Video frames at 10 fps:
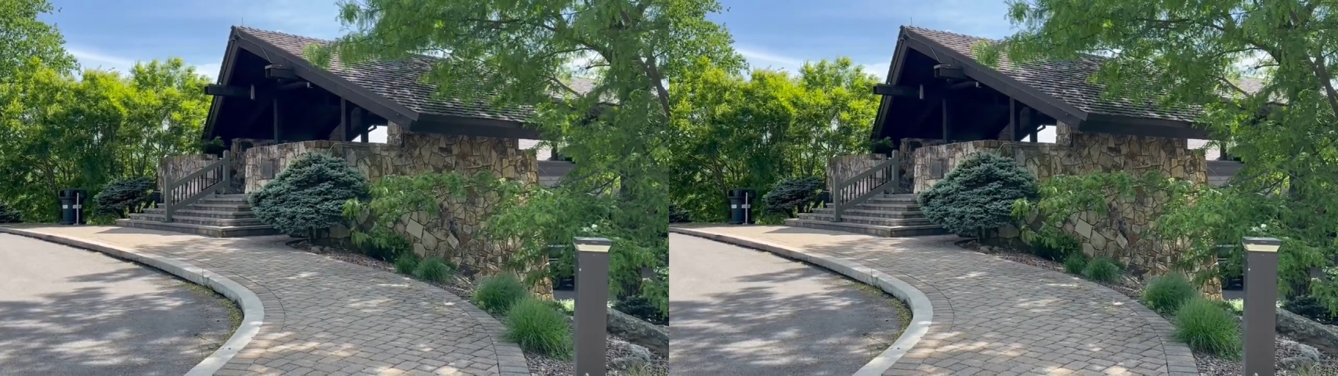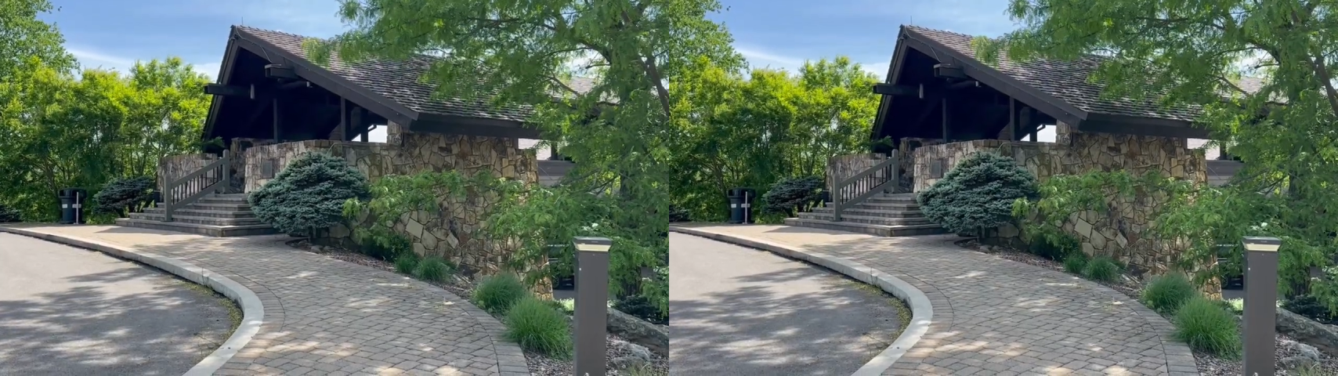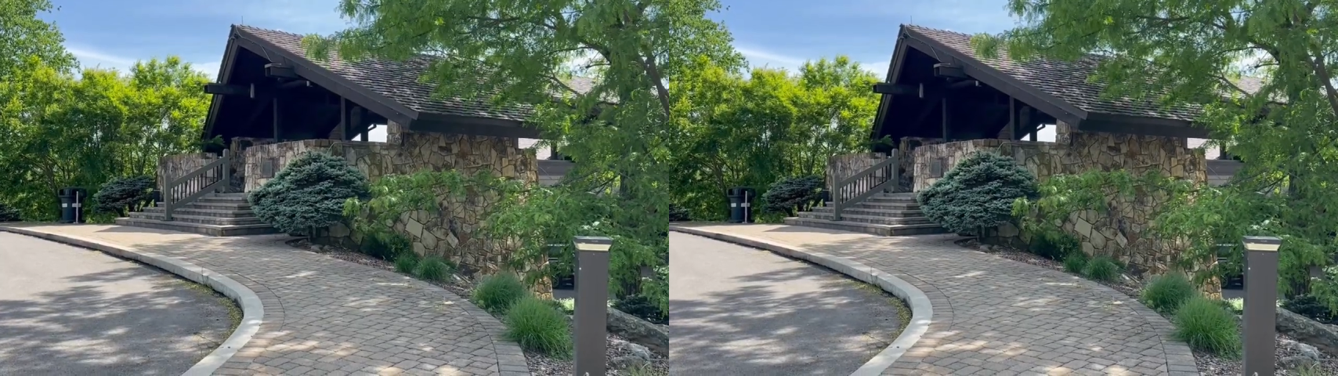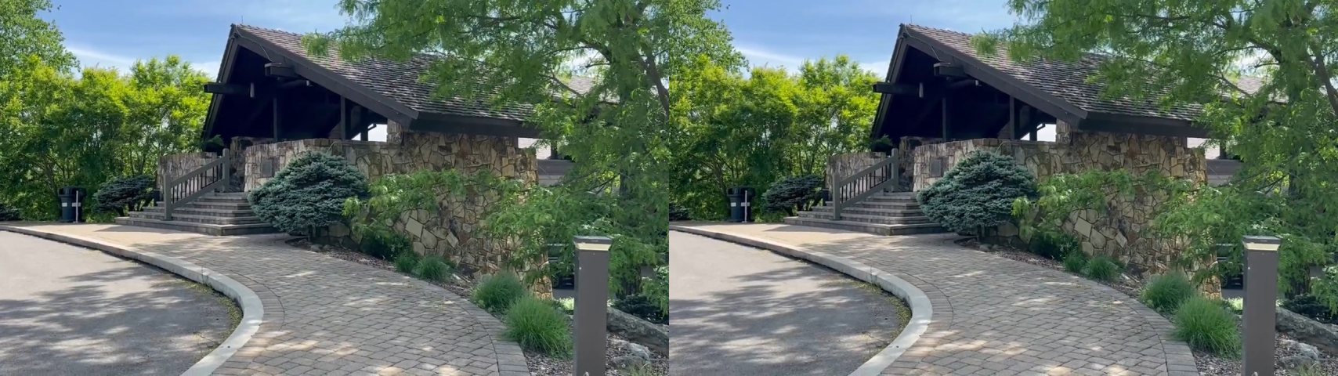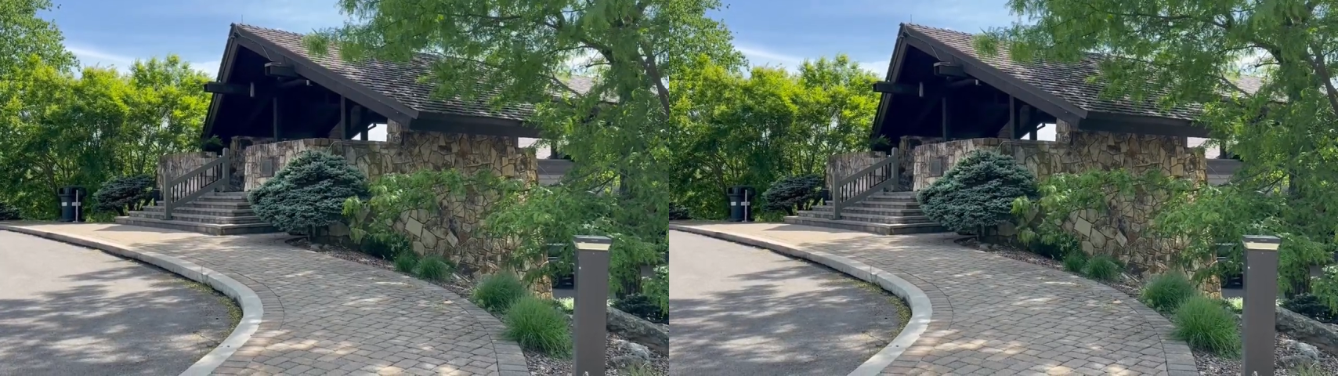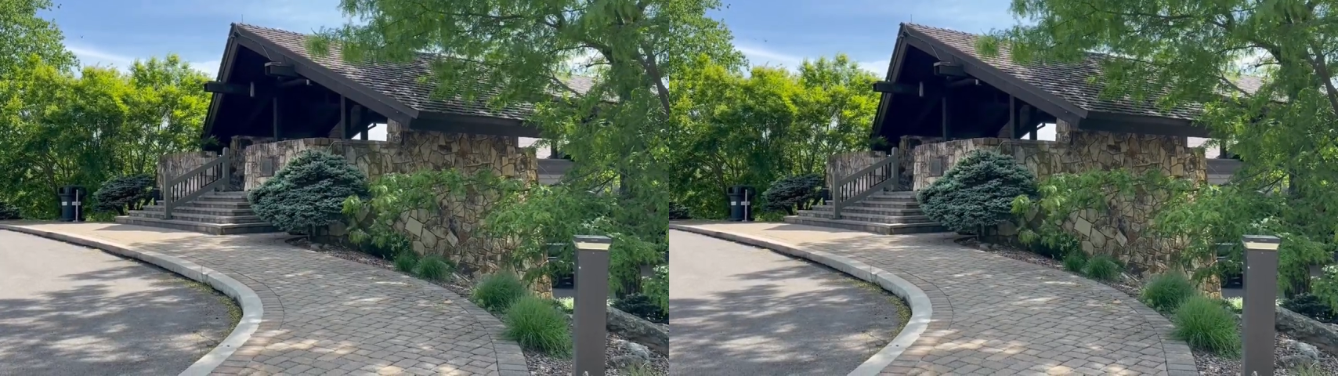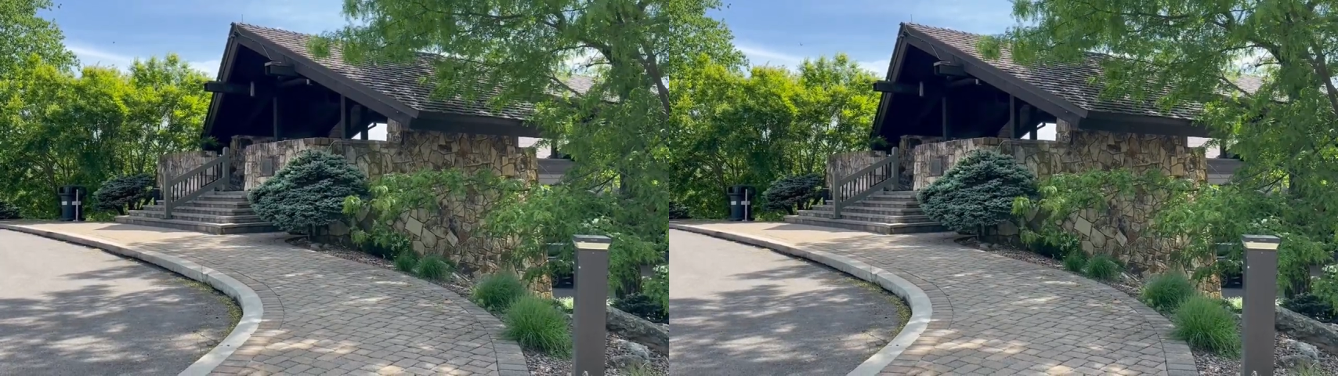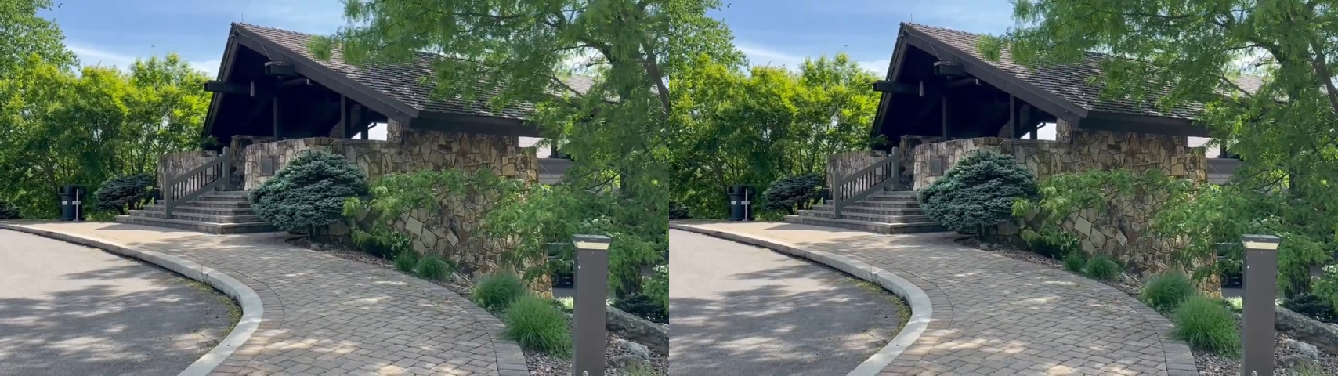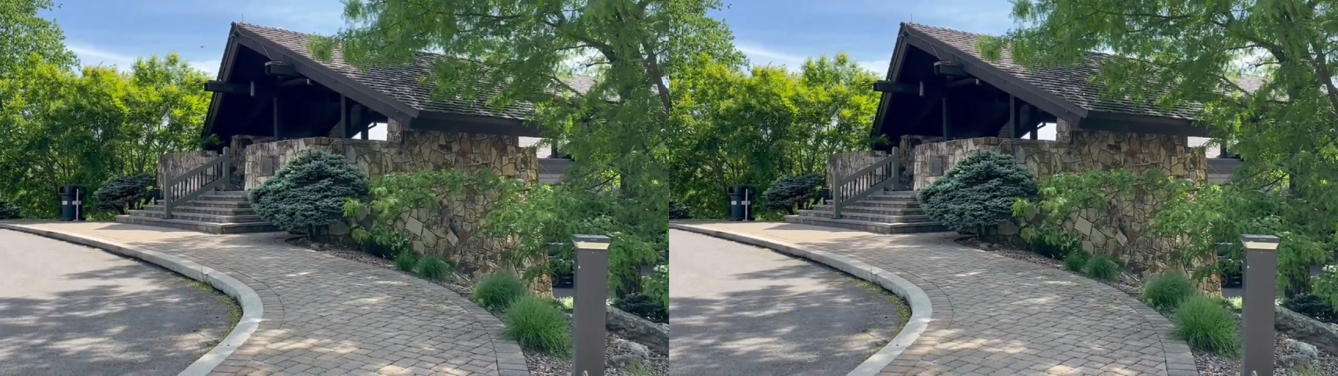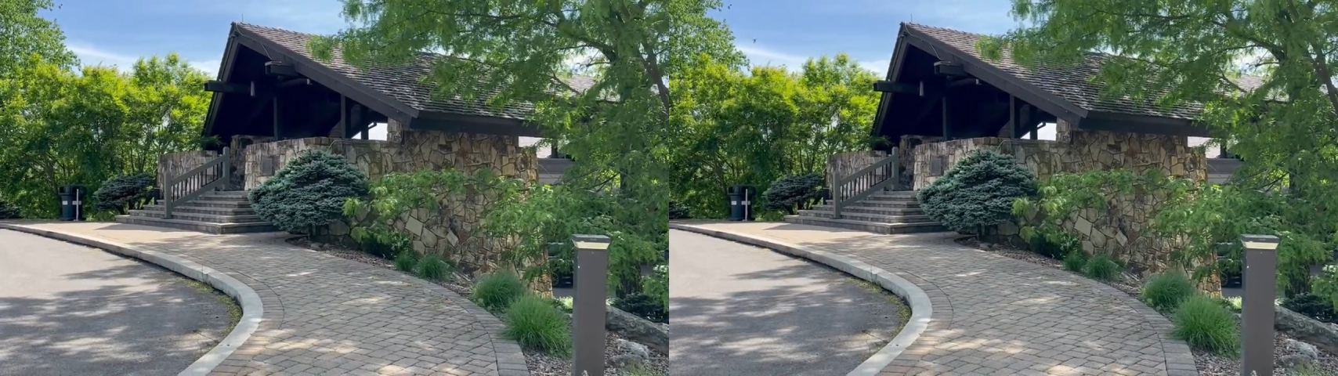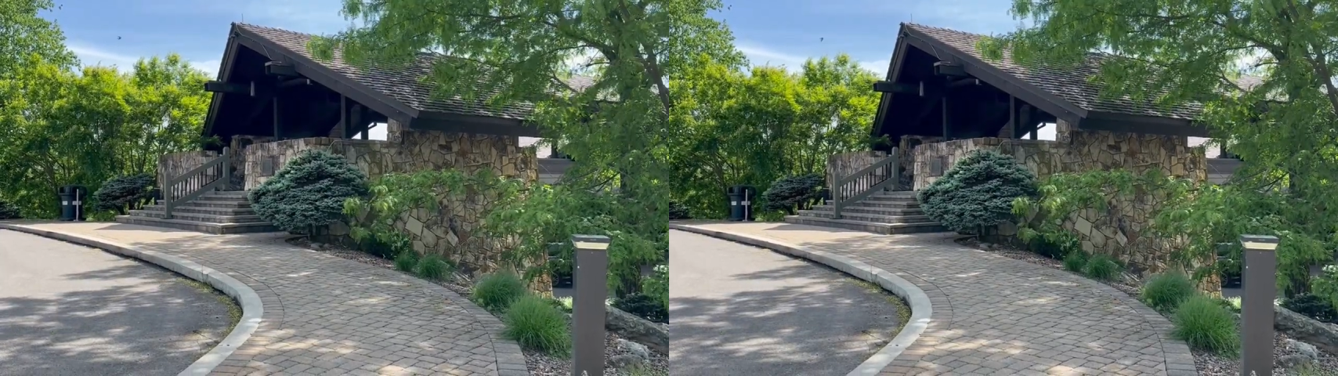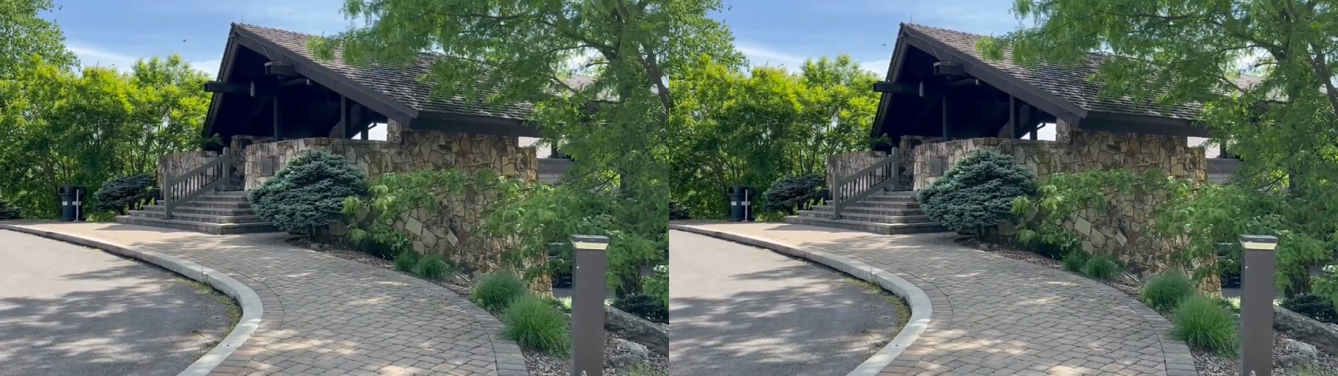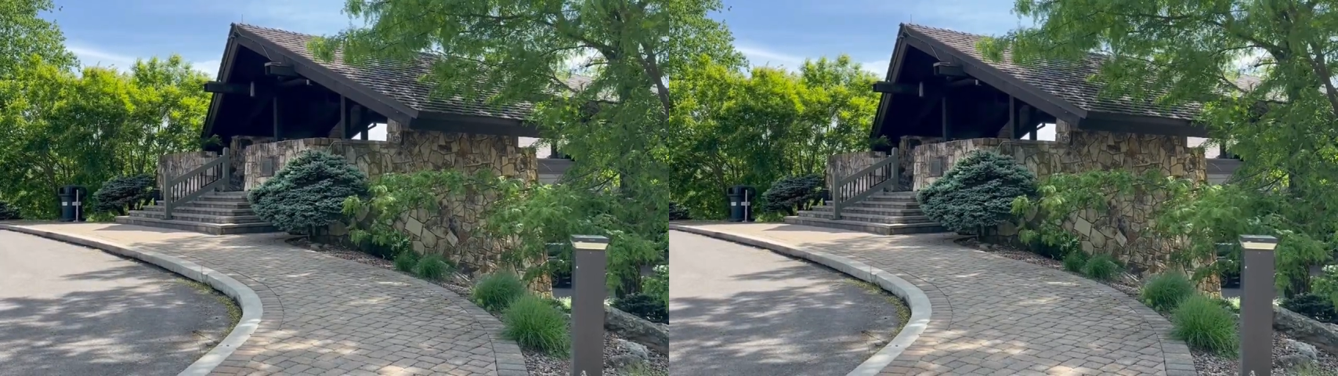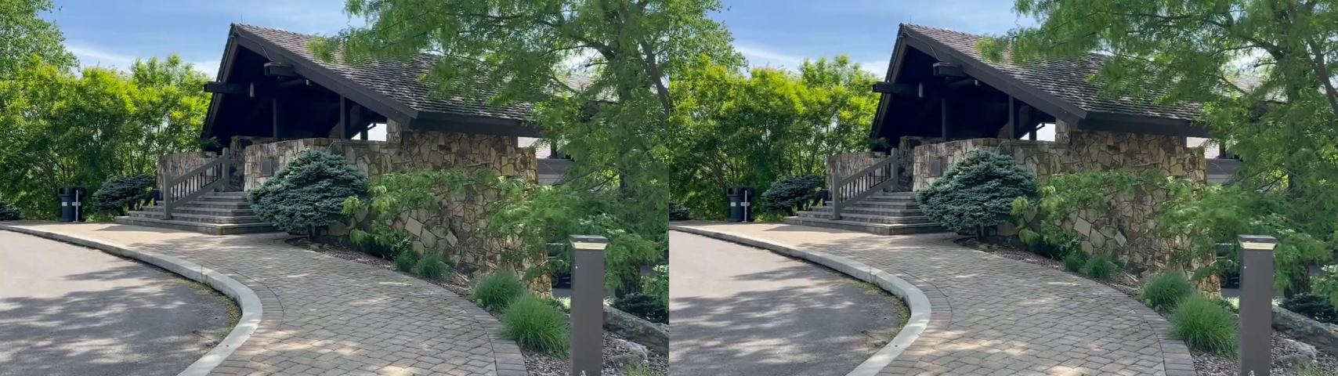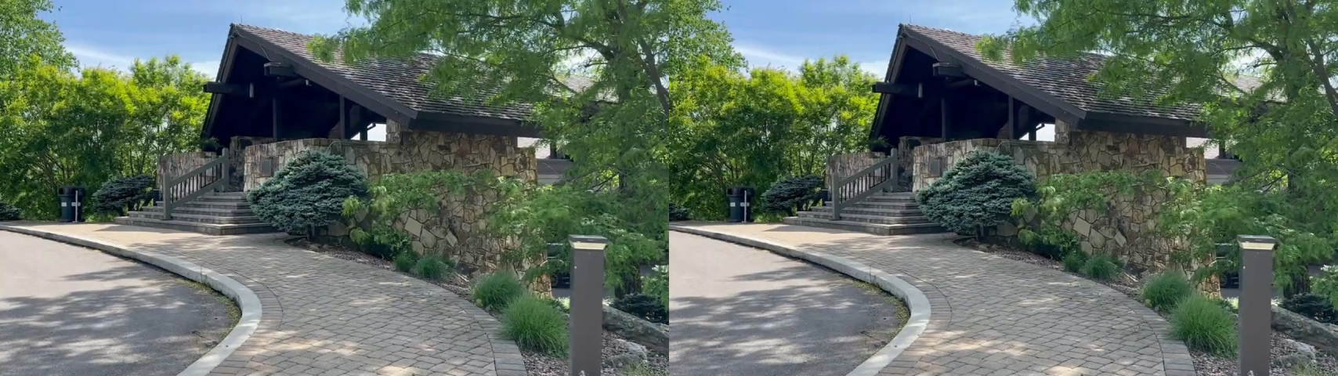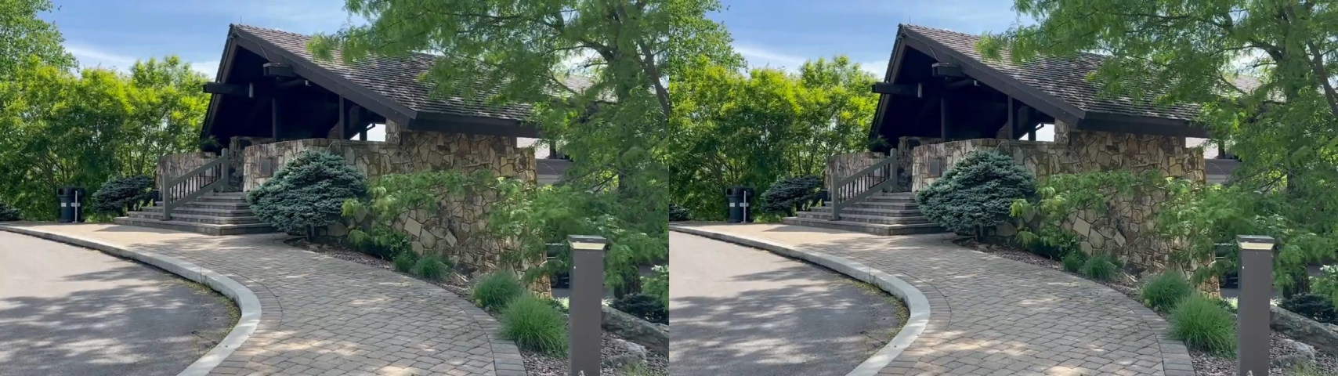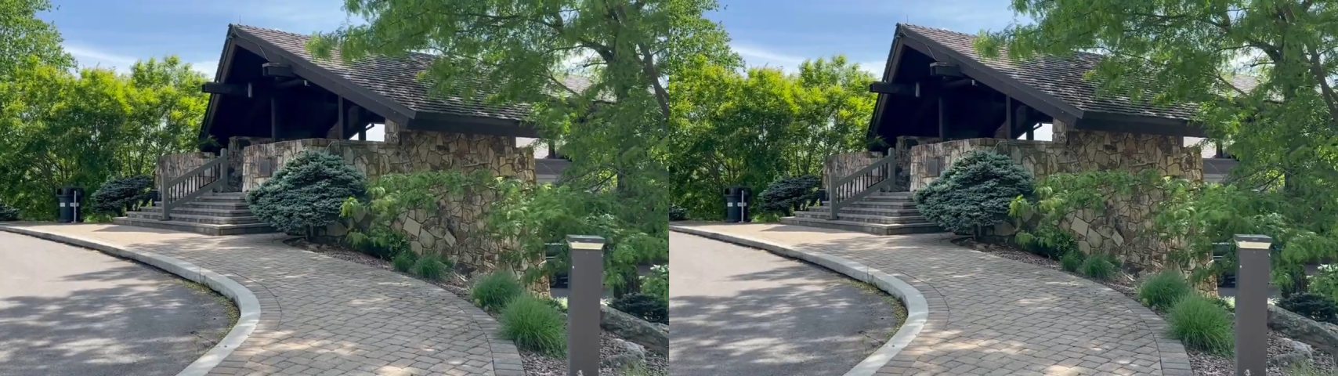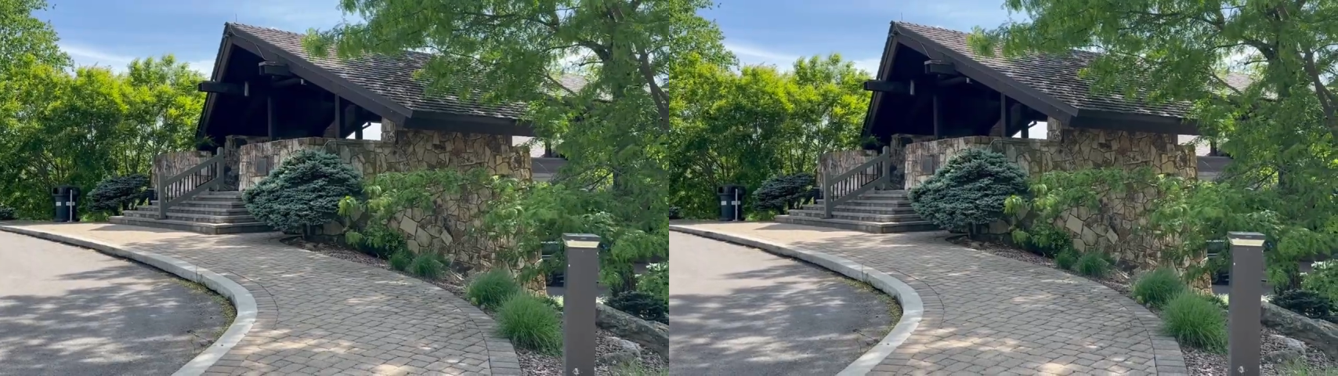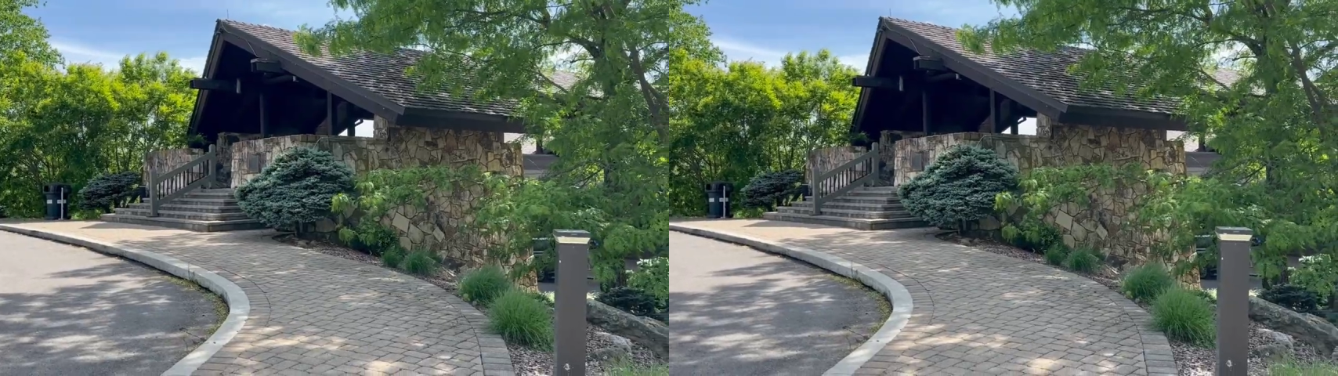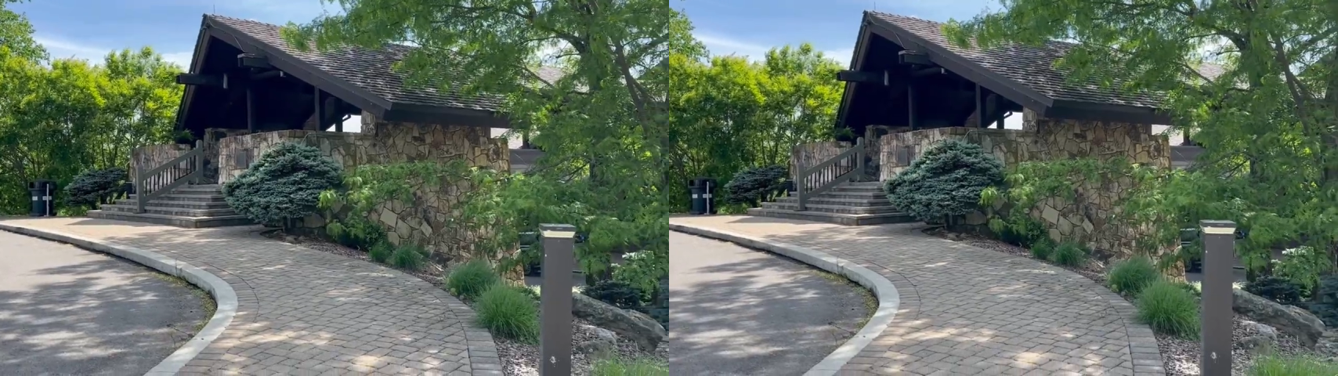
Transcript: Nobody's mouth can be seen.